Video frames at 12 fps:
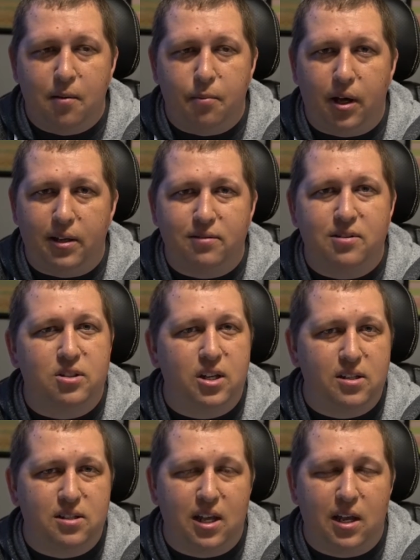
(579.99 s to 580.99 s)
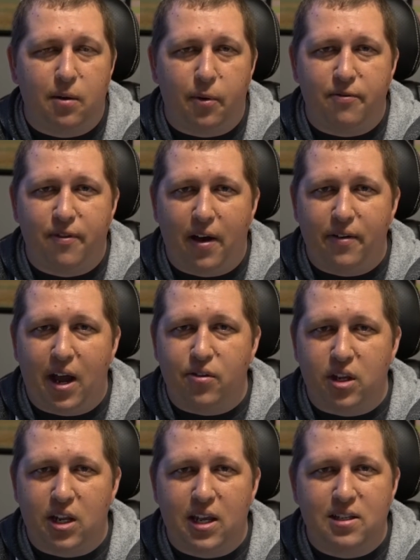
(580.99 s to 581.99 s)
But since then, we found
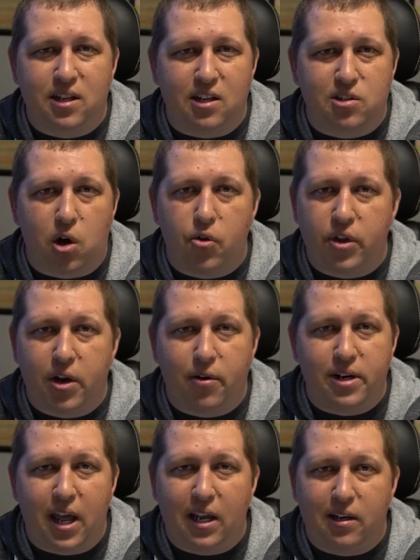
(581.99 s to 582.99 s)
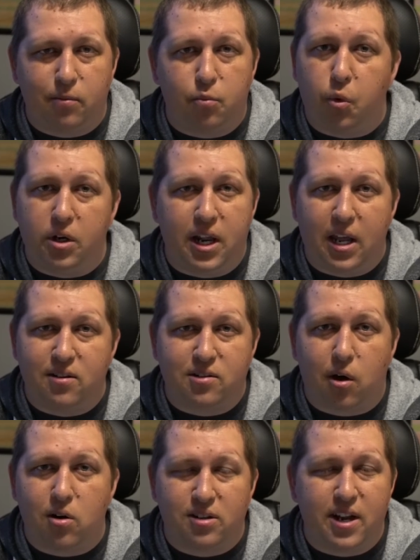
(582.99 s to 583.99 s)
out that he is going to start the year in Dayton when Dayton
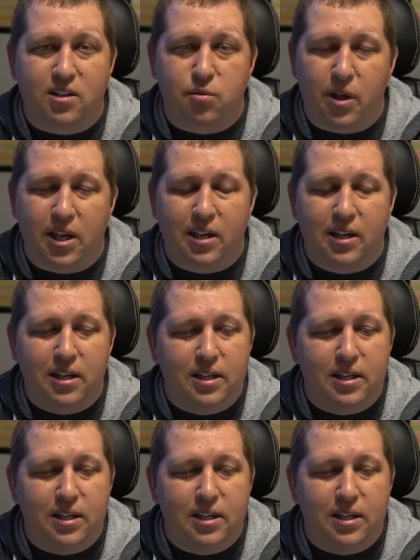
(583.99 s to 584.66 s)
starts next week.